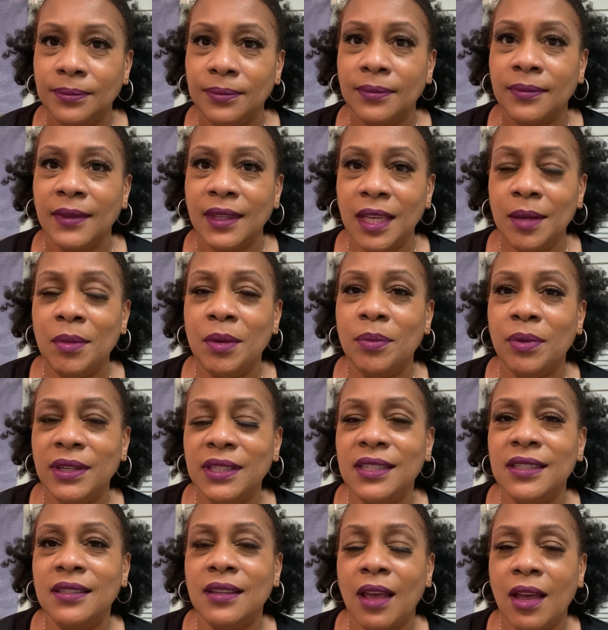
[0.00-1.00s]
get my braces
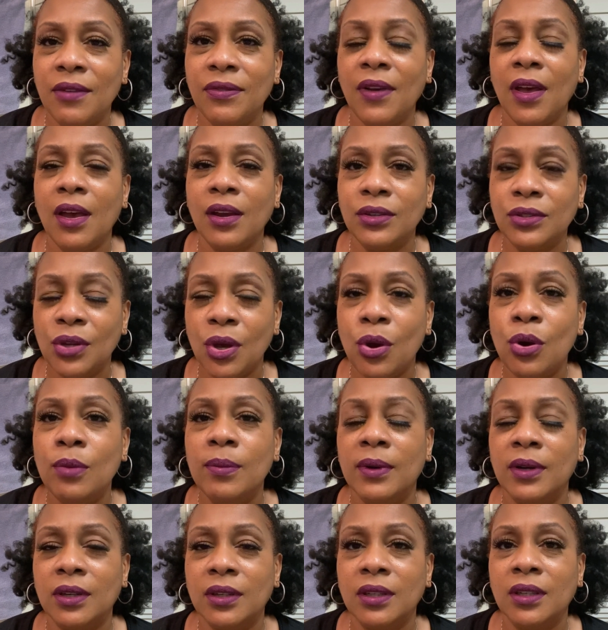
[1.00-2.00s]
off
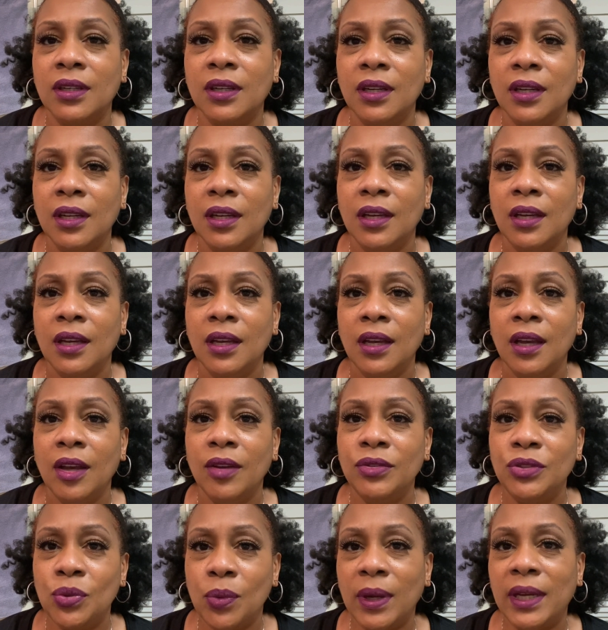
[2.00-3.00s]
October of
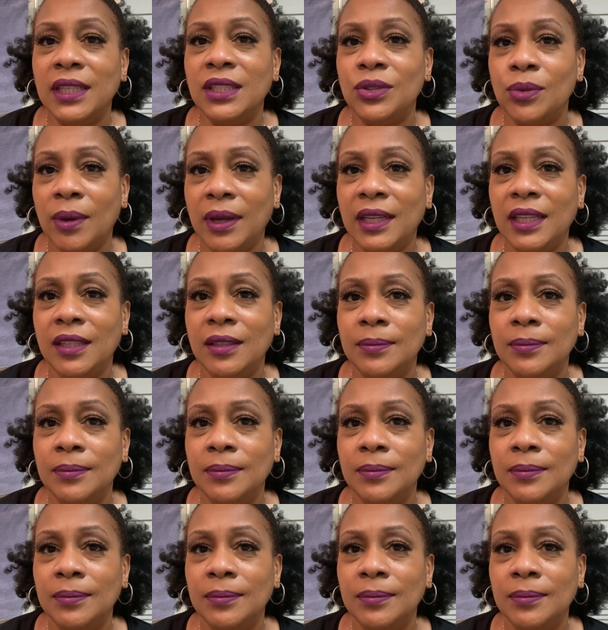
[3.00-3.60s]
2020.